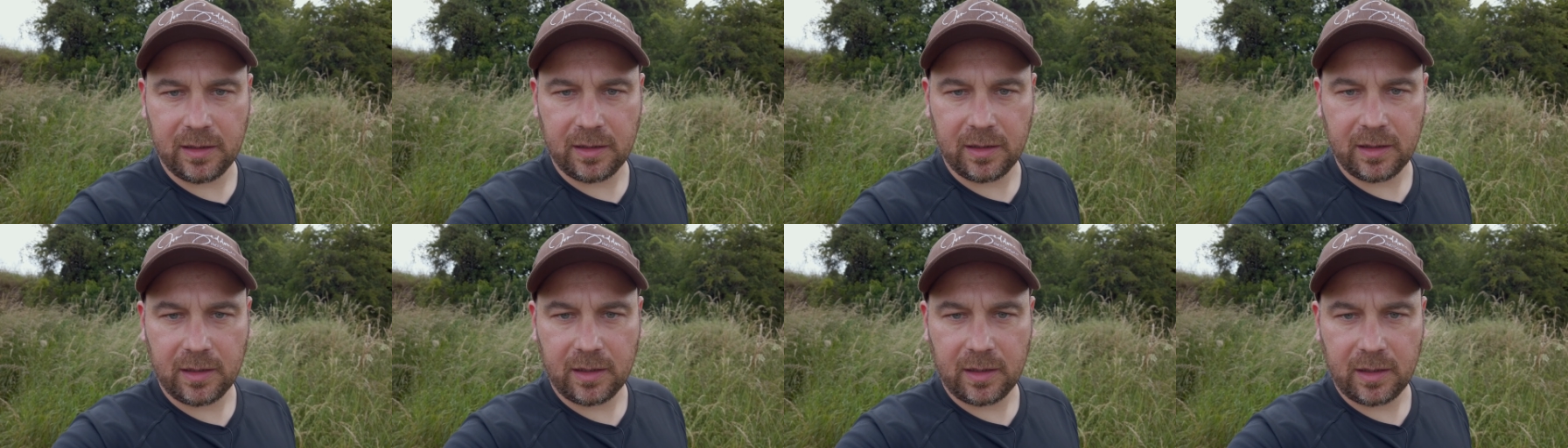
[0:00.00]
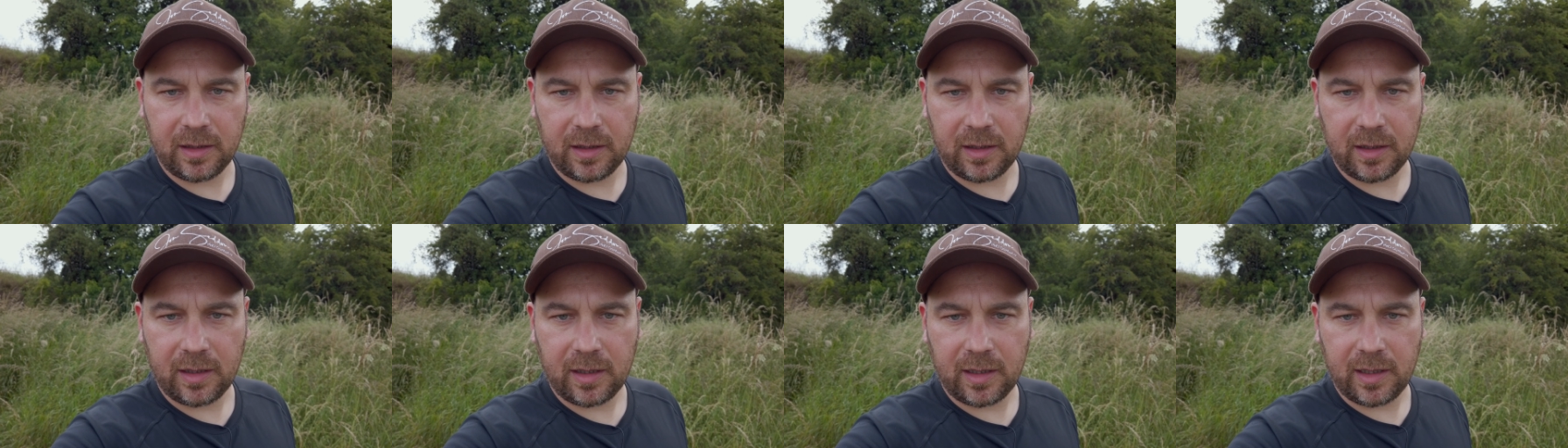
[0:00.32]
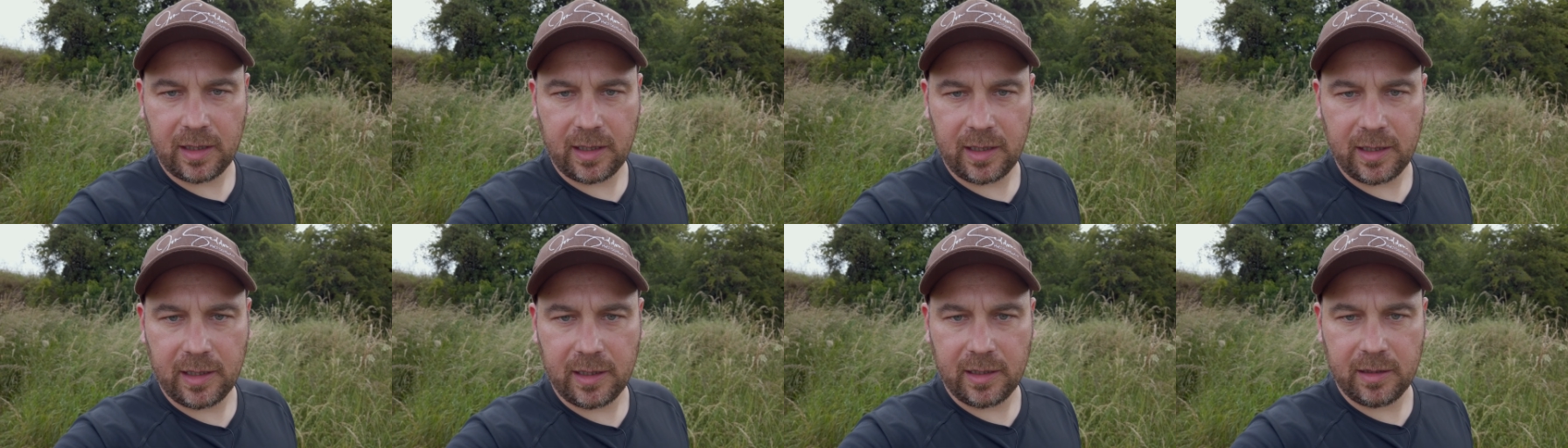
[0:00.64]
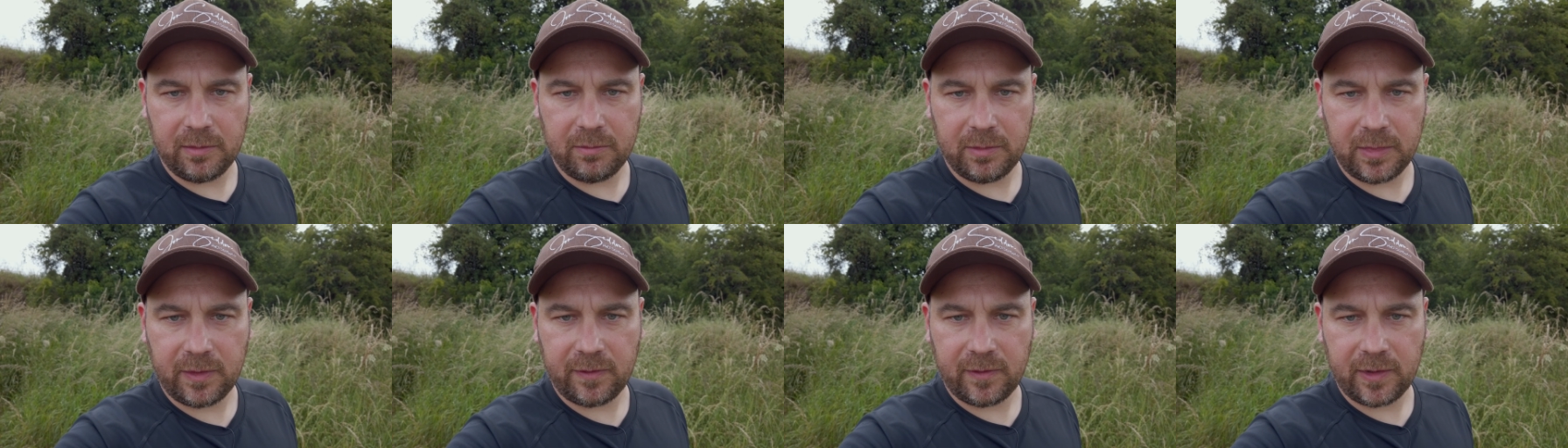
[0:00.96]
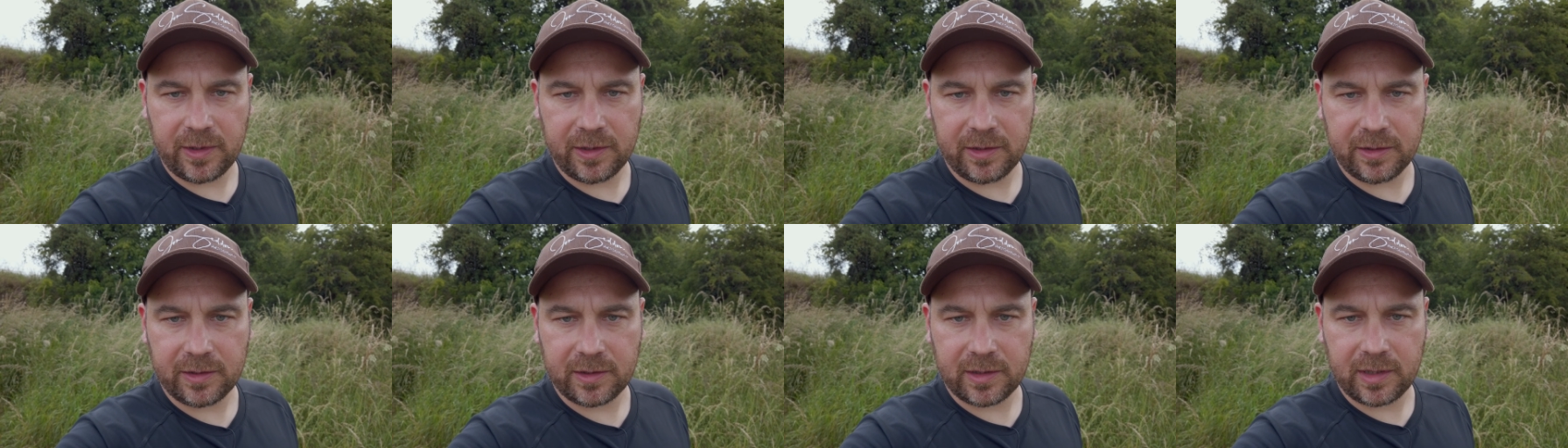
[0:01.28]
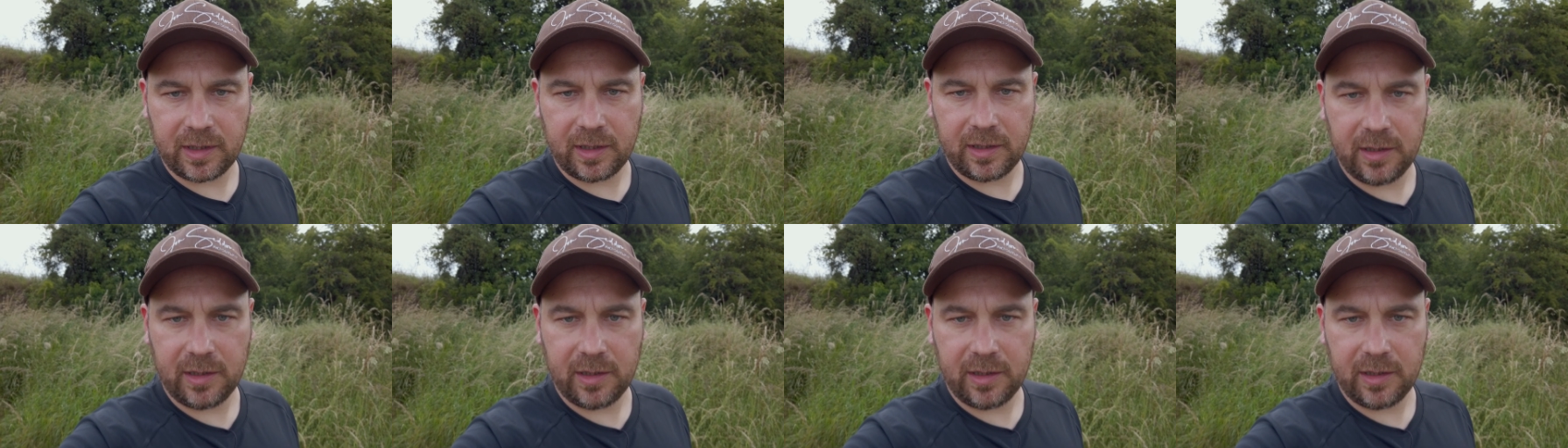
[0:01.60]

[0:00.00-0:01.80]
if I just